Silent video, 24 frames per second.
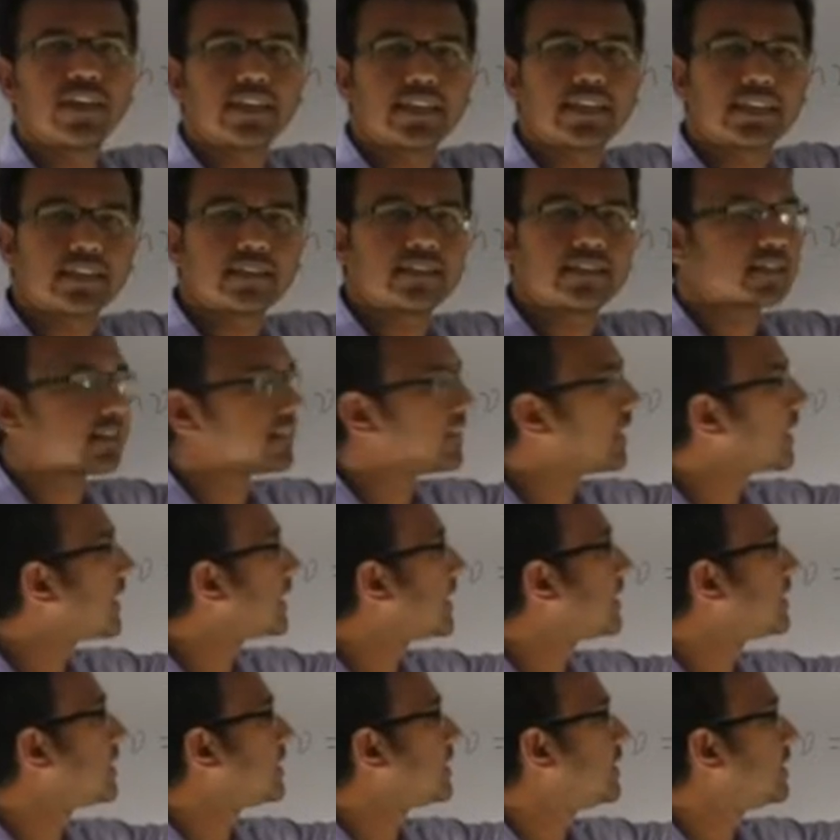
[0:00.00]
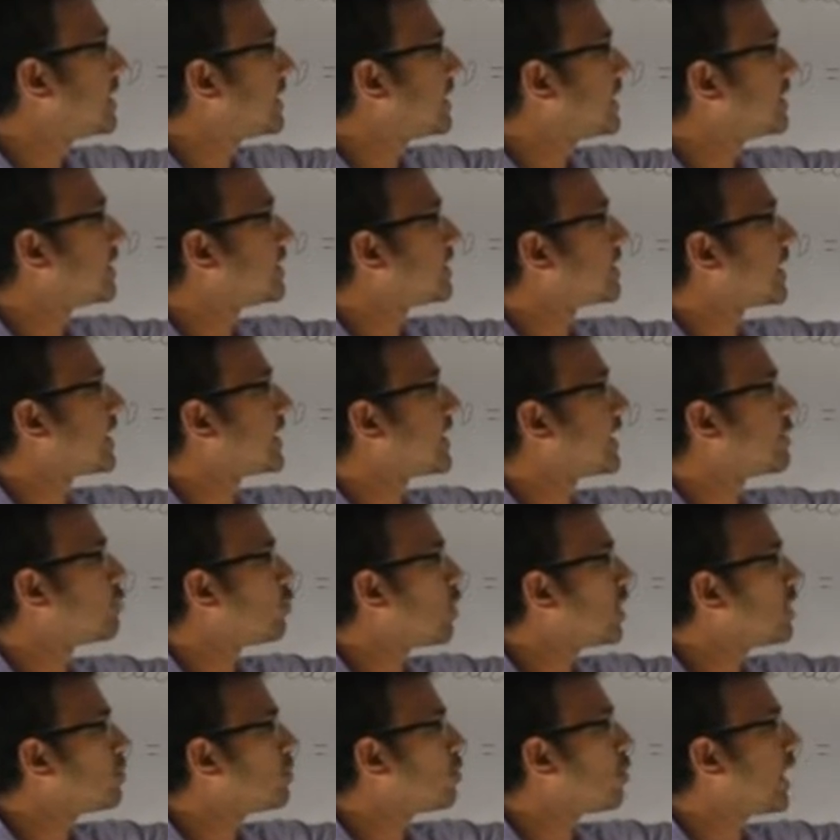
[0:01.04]
decreases, and at
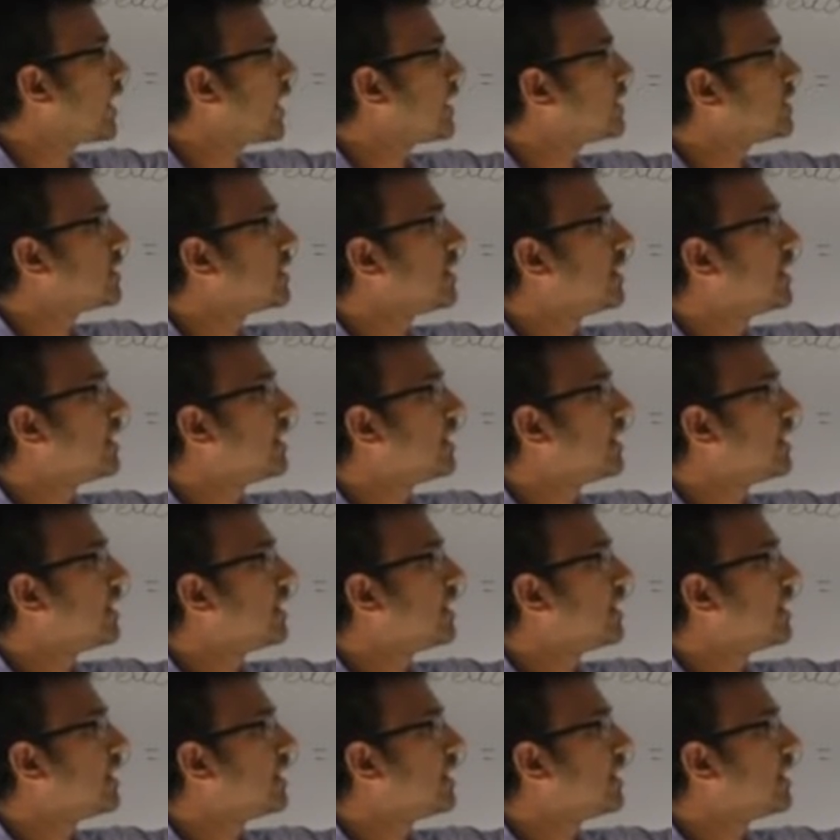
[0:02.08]
one point,